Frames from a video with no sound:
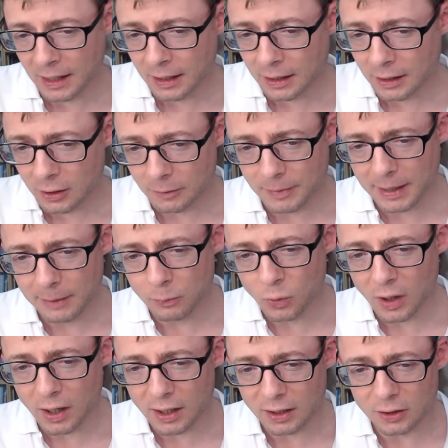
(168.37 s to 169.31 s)
Her
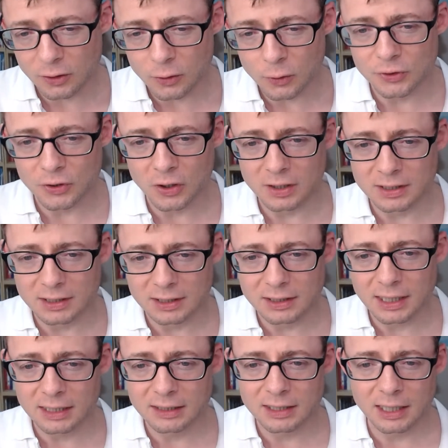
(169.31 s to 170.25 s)
memoir goes on to
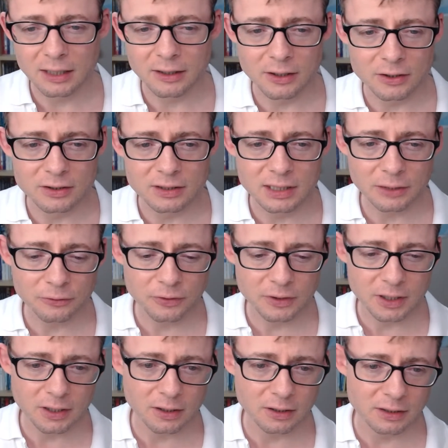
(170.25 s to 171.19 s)
detail her
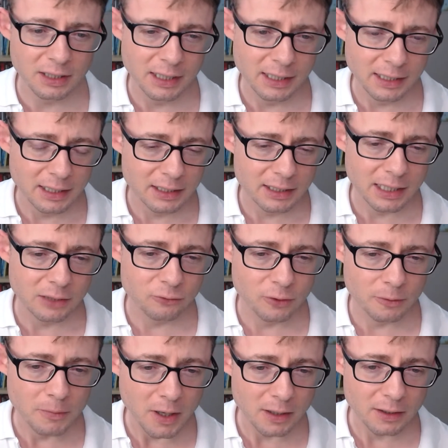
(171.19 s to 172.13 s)
difficult yet
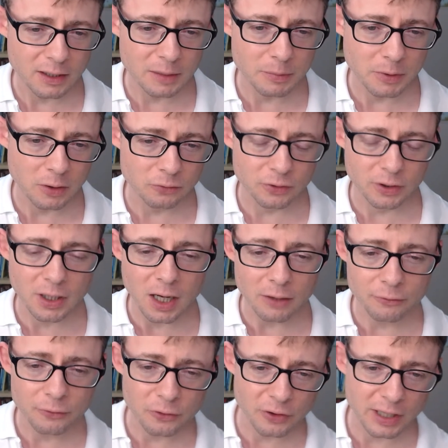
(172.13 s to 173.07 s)
remarkable
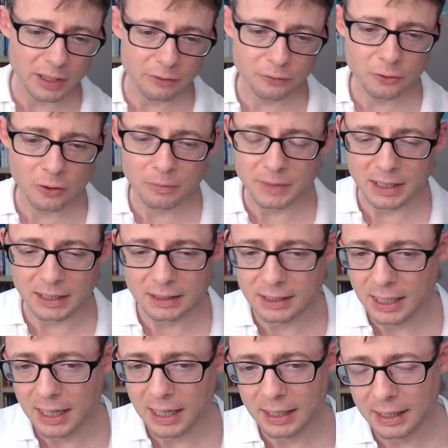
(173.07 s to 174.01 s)
recovery from the
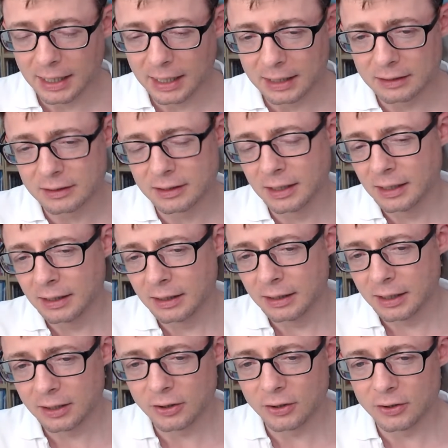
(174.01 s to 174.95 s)
attack and
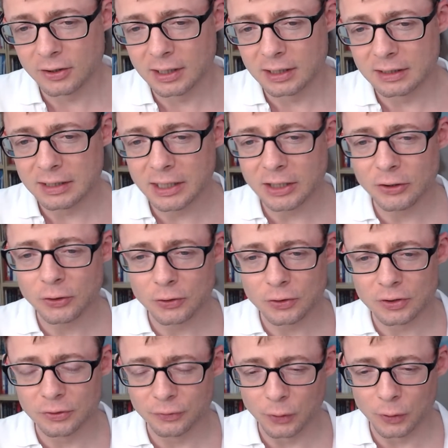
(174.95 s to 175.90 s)
in her
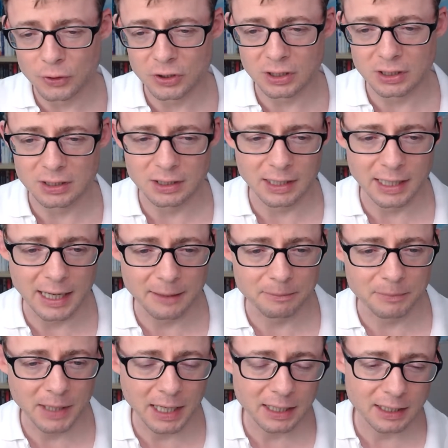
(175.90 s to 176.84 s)
continued devotion to
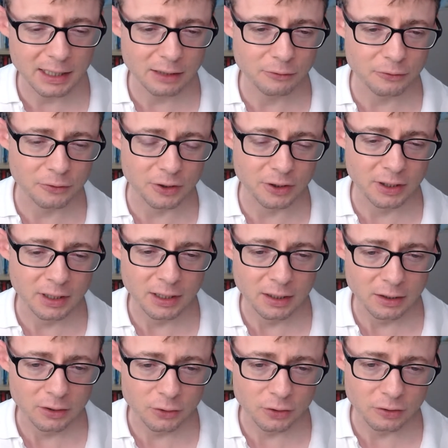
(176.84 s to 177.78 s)
campaigning for
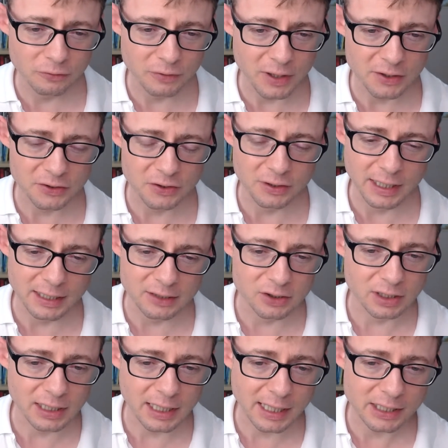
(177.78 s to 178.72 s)
universal
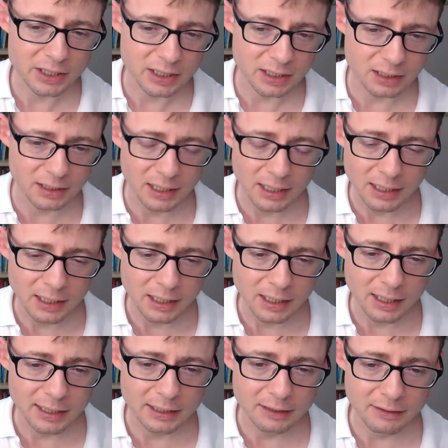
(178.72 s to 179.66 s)
education,
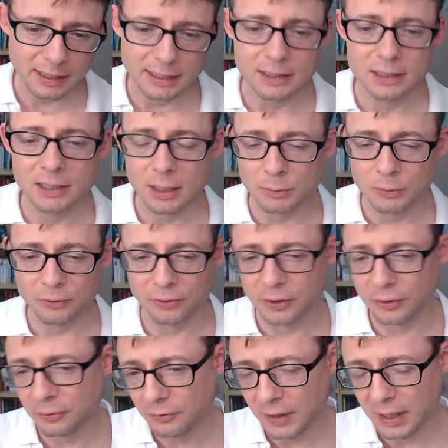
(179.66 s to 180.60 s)
highlights some of
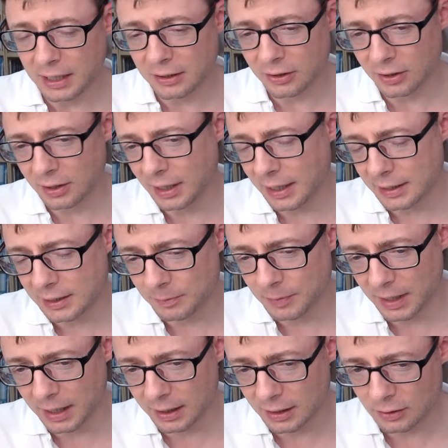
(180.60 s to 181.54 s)
the finer
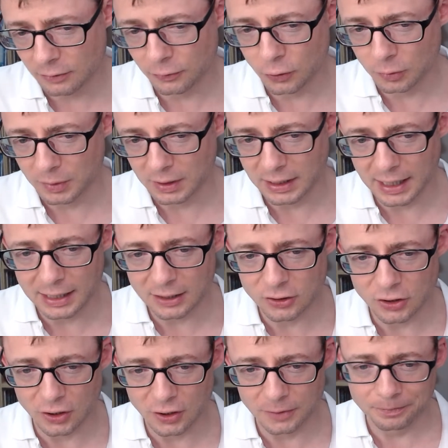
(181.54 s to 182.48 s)
aspects of human
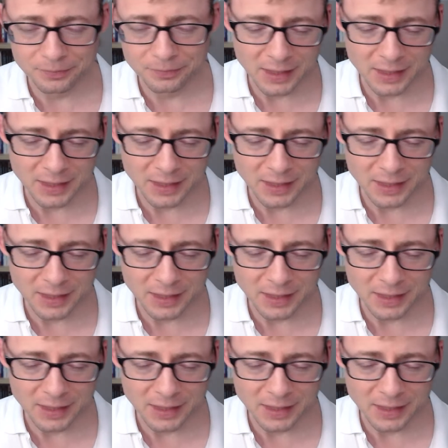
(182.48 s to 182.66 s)
nature.